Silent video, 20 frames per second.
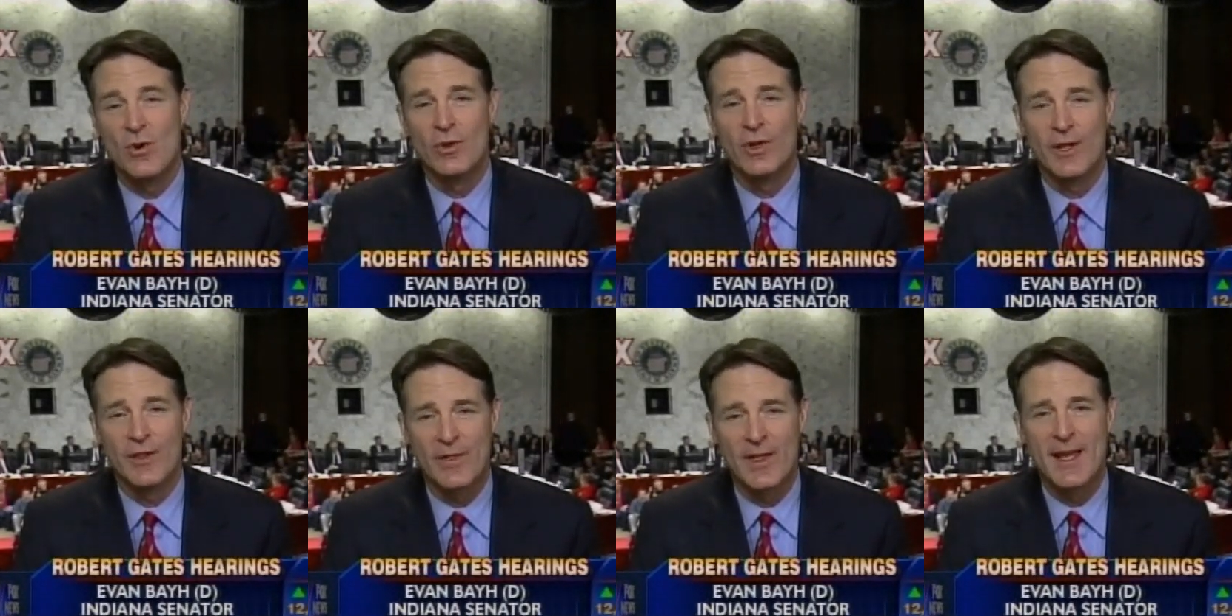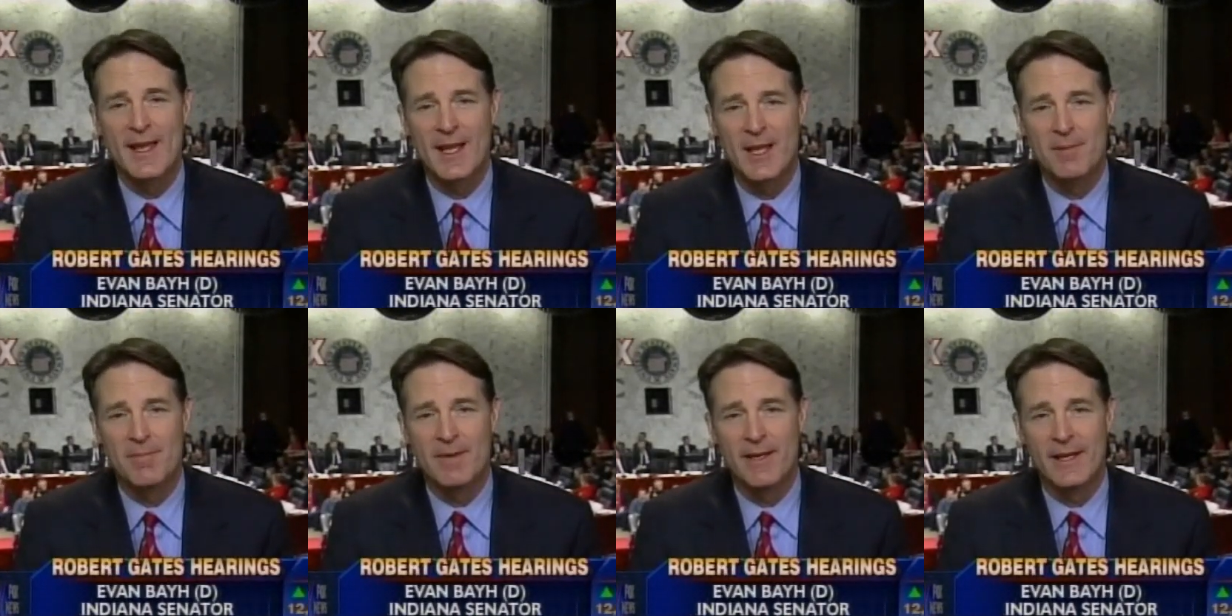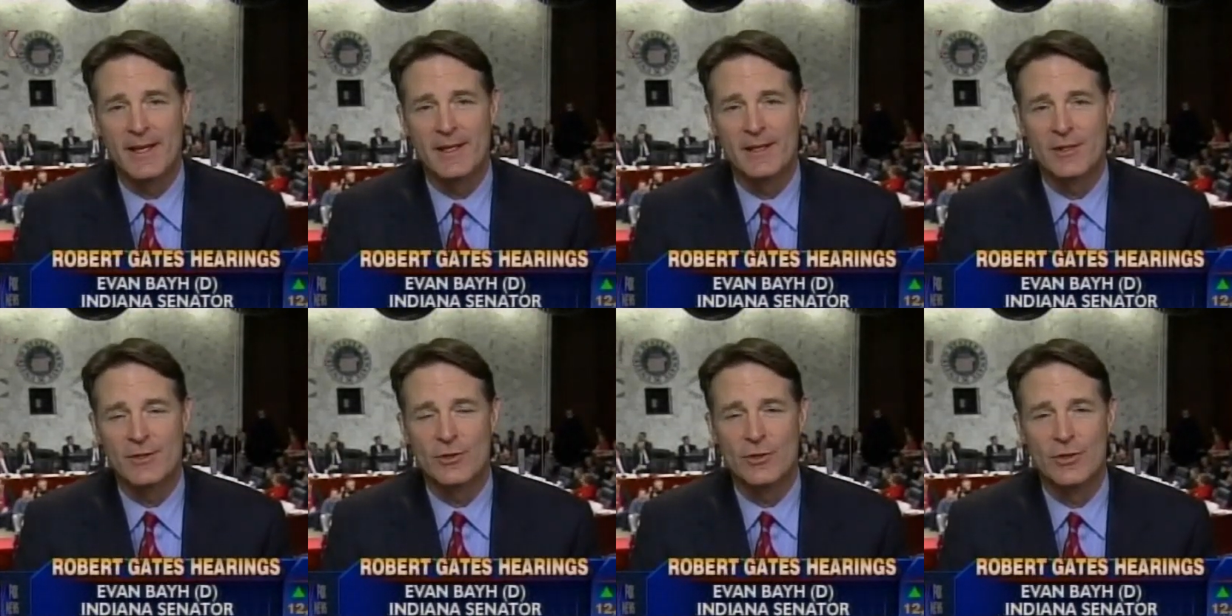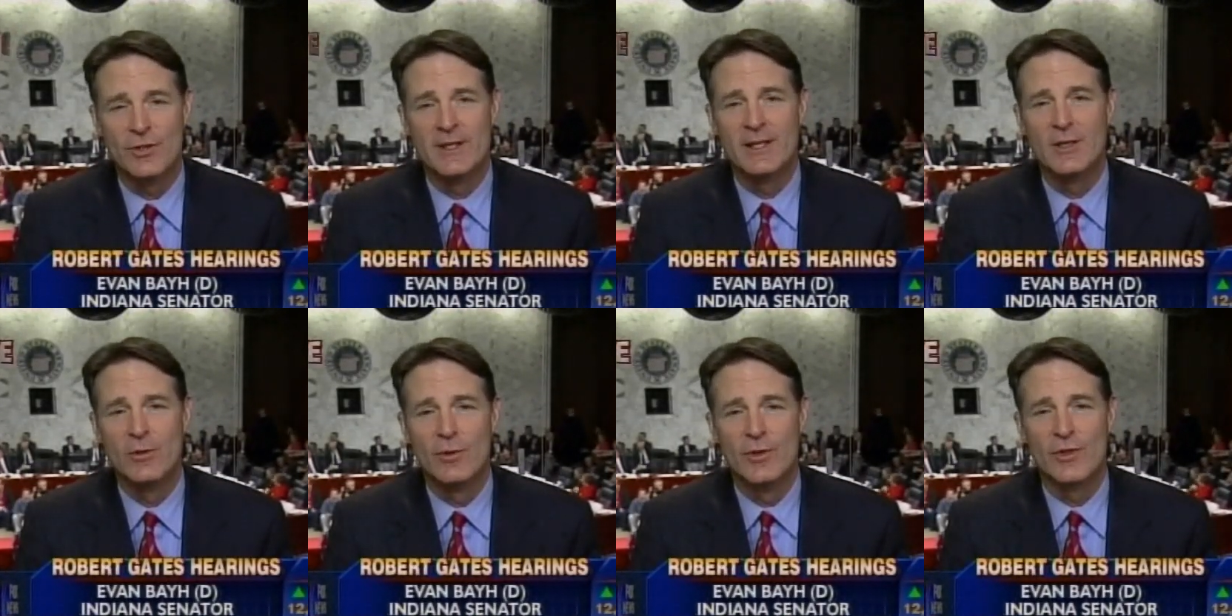only they can make to
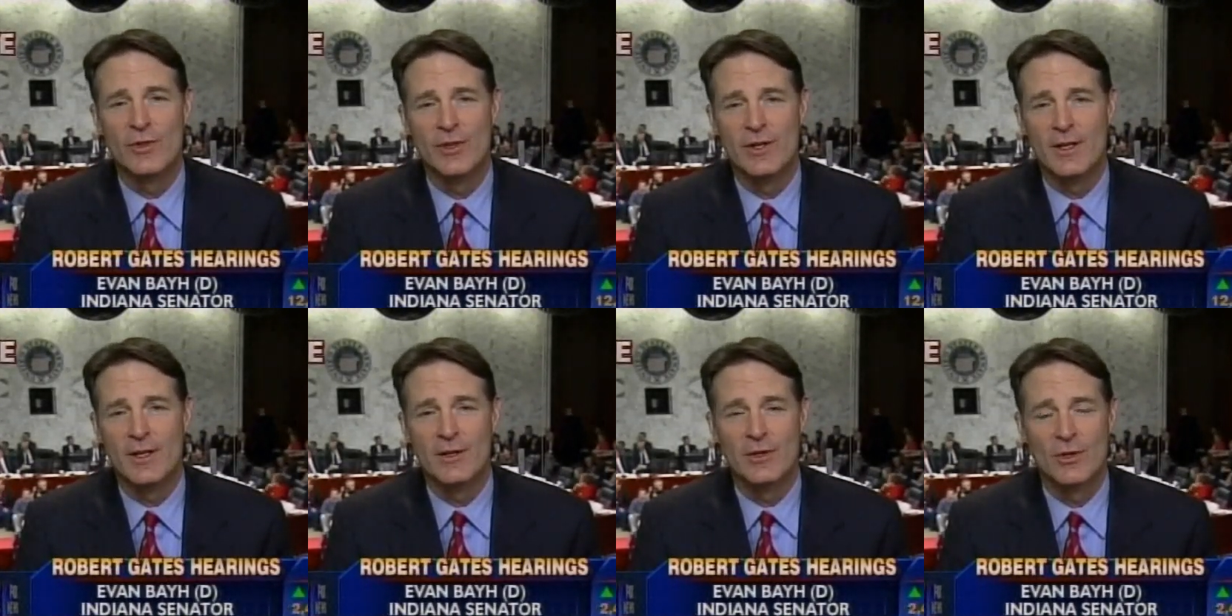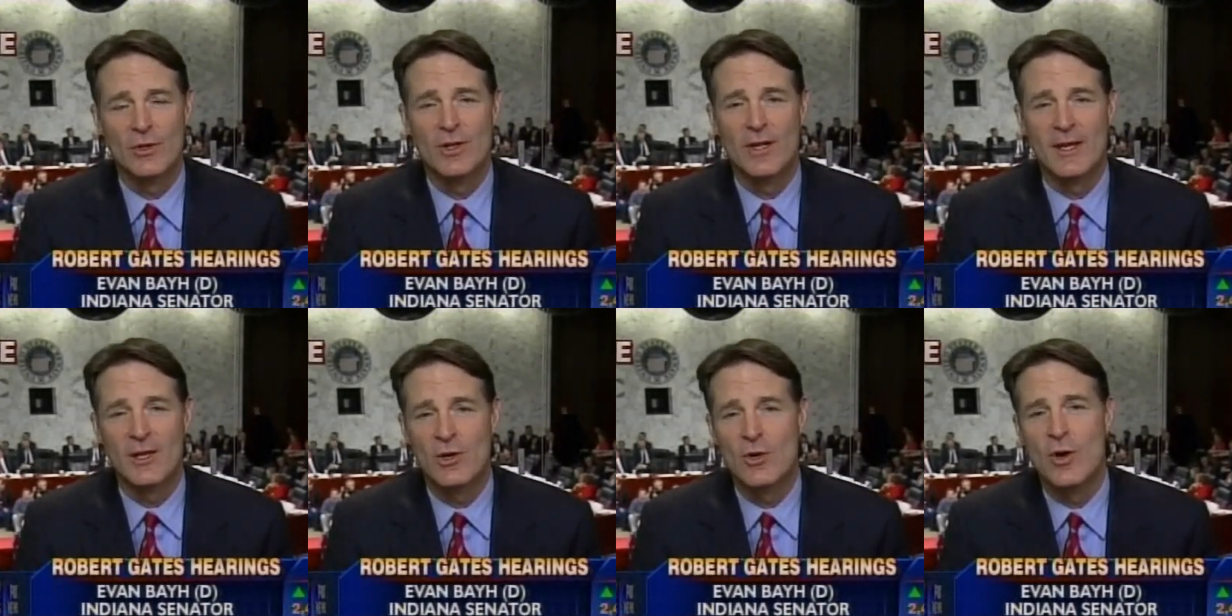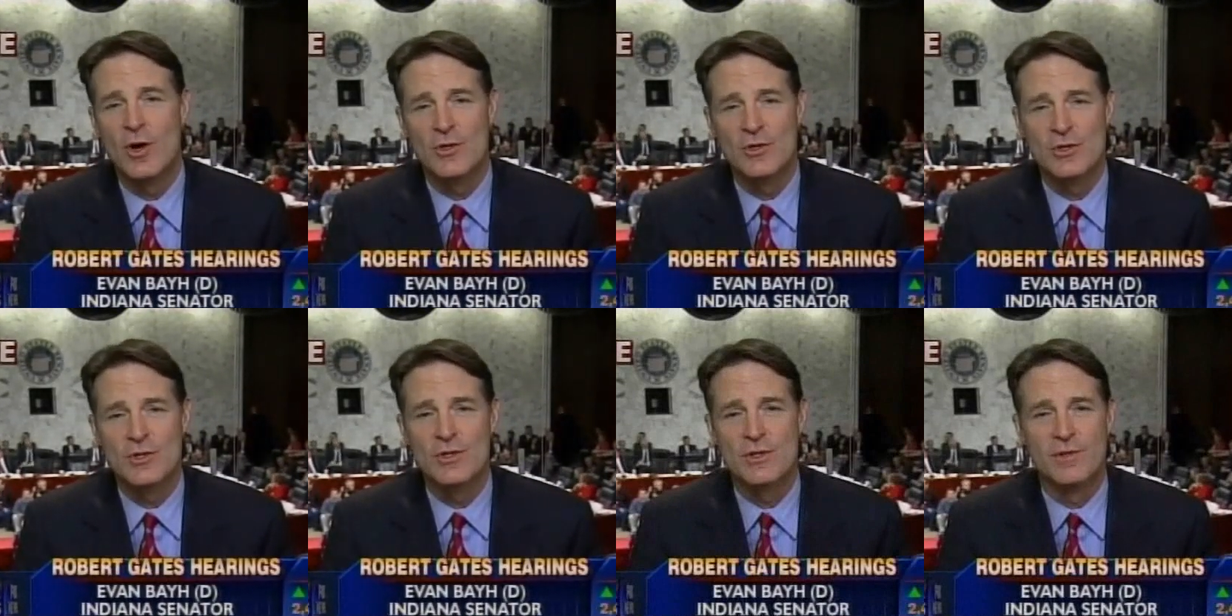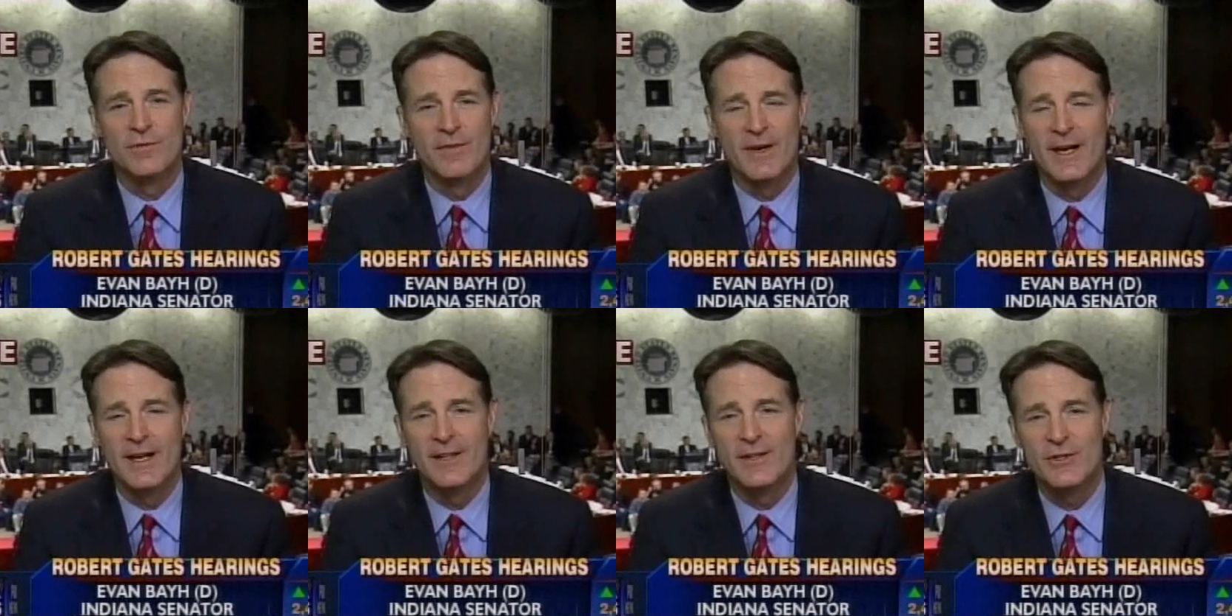deal with the underlying causes of the
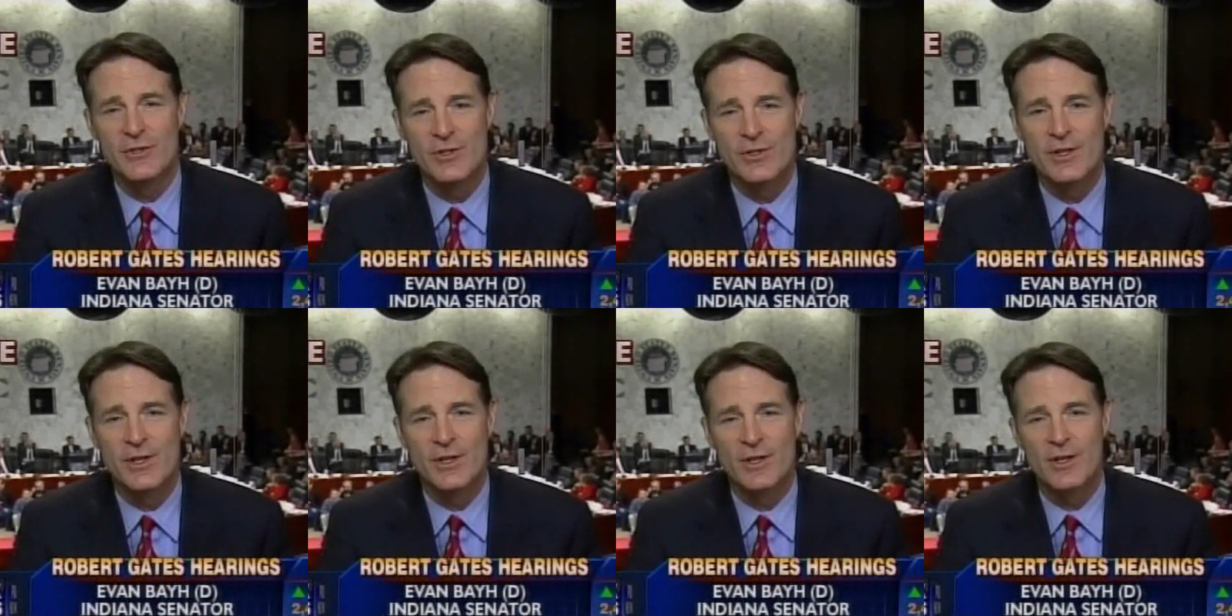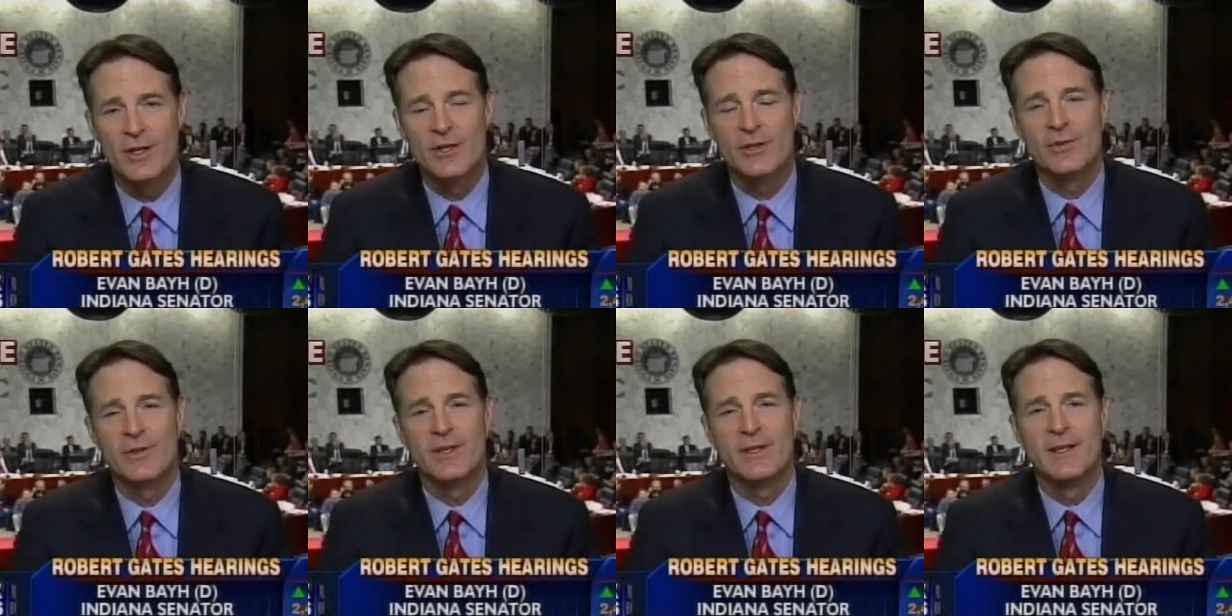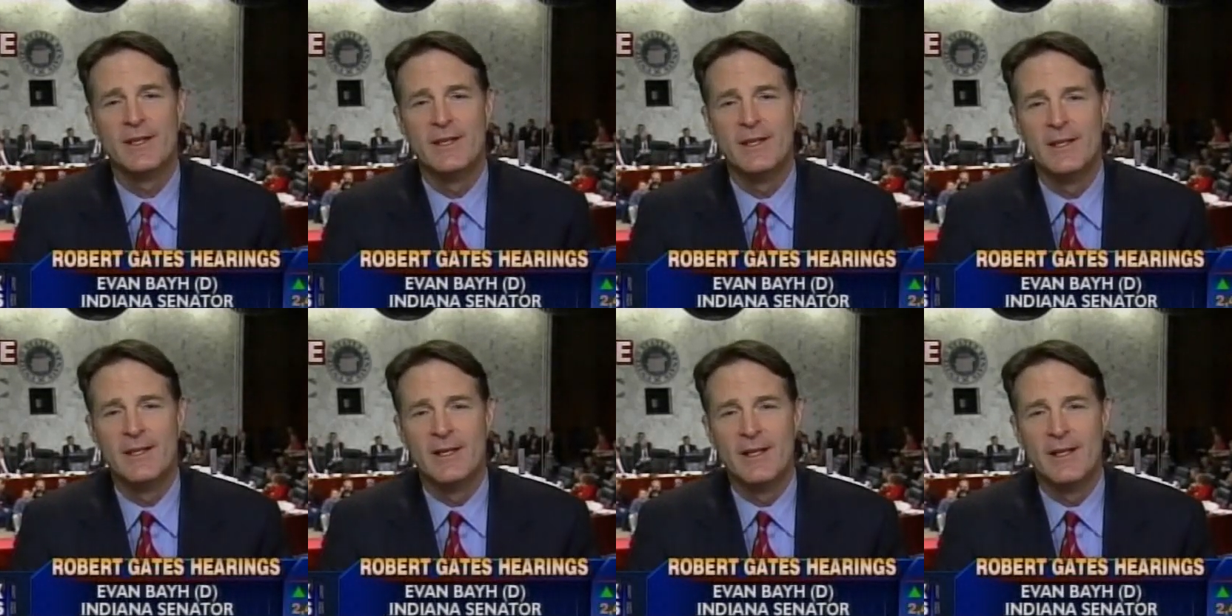violence in their country.